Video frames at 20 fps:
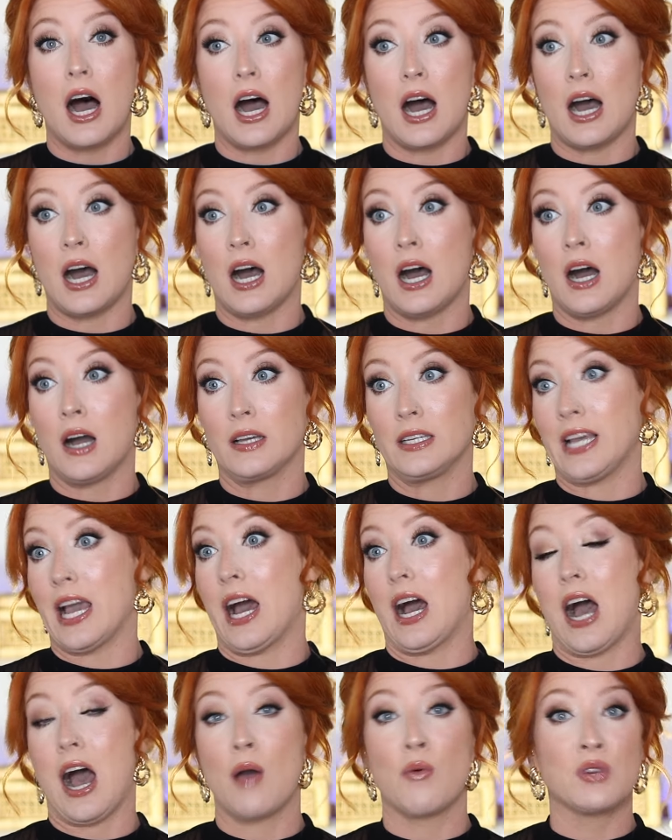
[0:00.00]

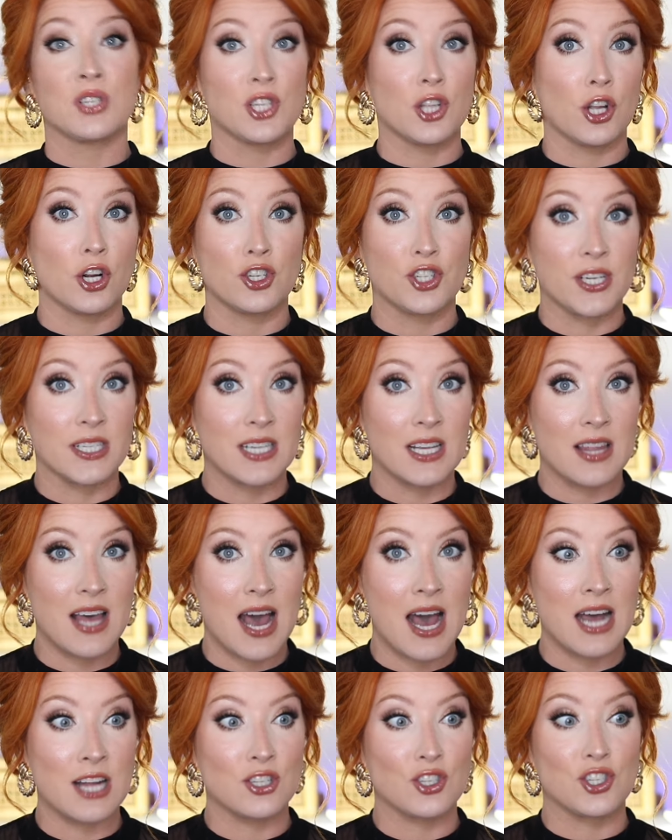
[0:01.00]
Yeah, I was allergic to
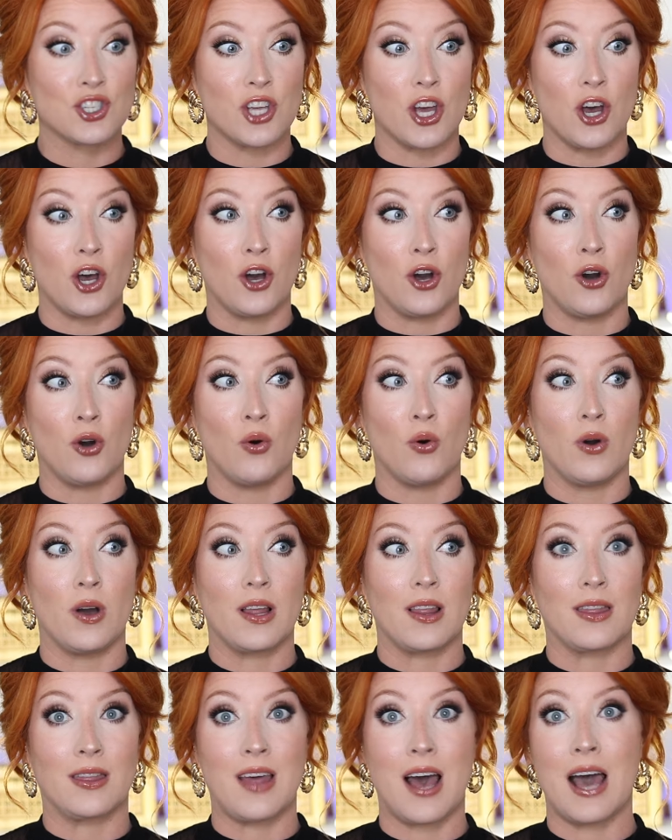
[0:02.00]
that,
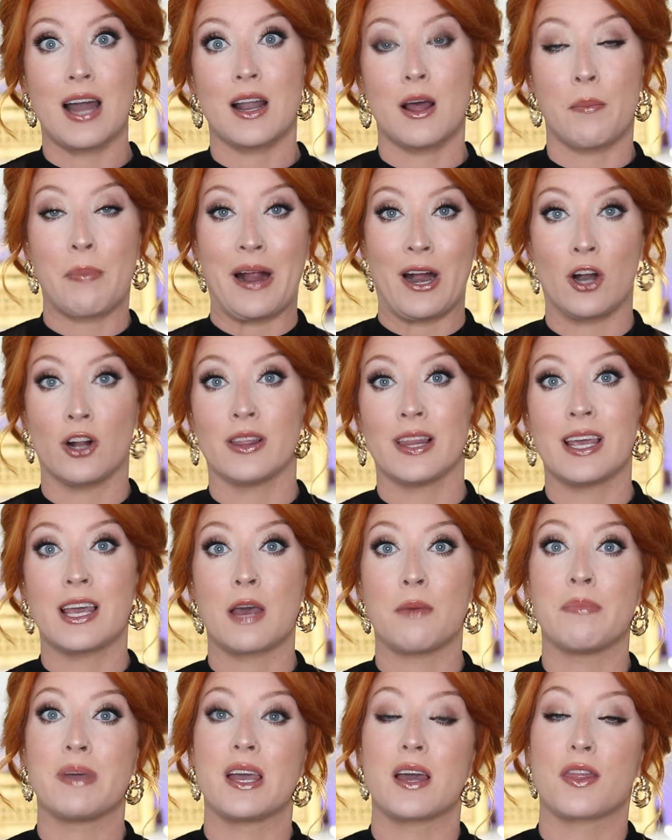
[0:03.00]
so that apparently
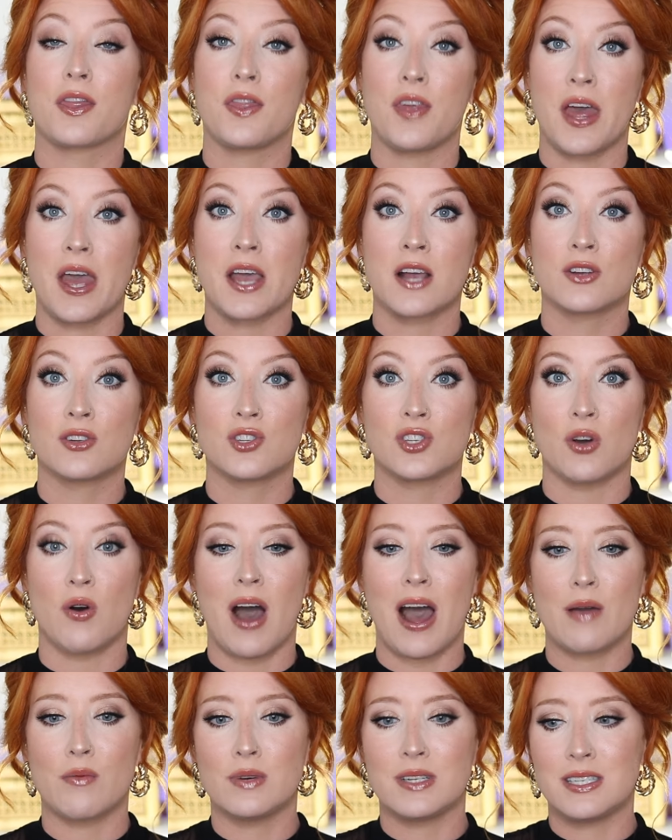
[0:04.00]
can be a thing. So
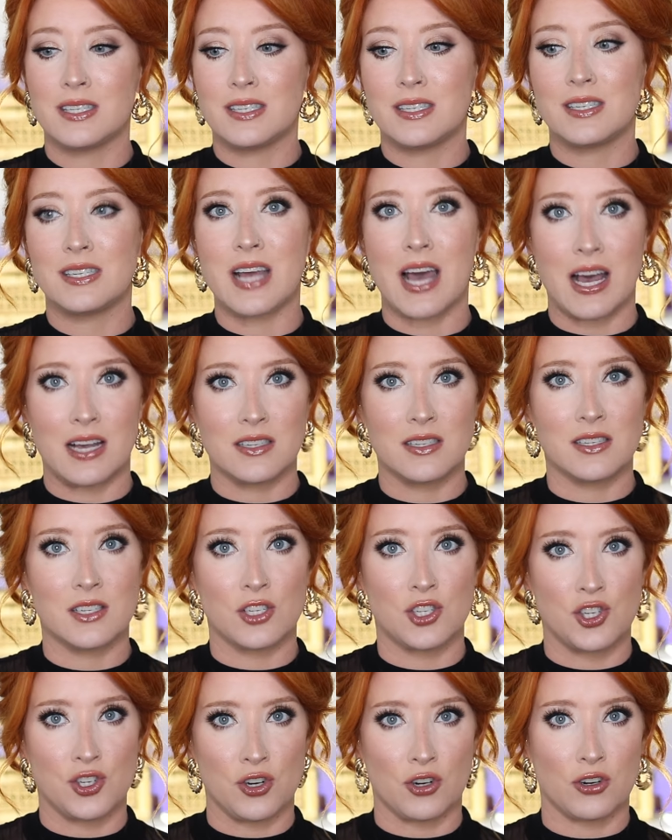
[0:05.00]
I would test
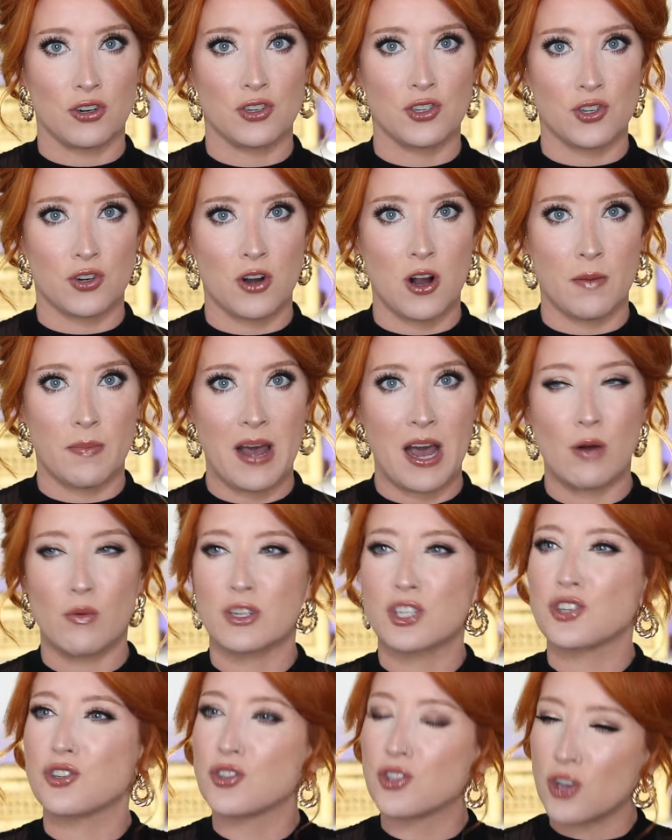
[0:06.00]
a sugar scrub out,
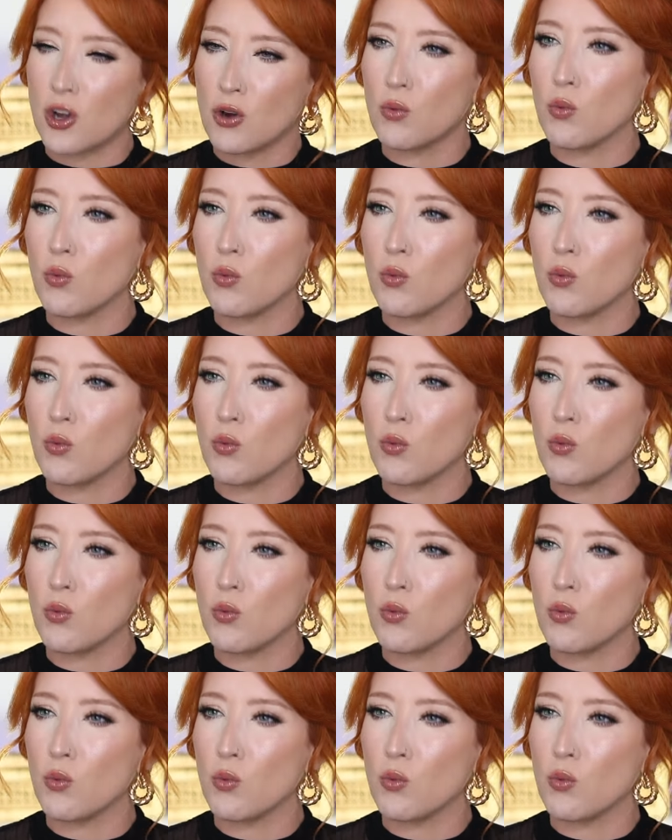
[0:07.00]
which is so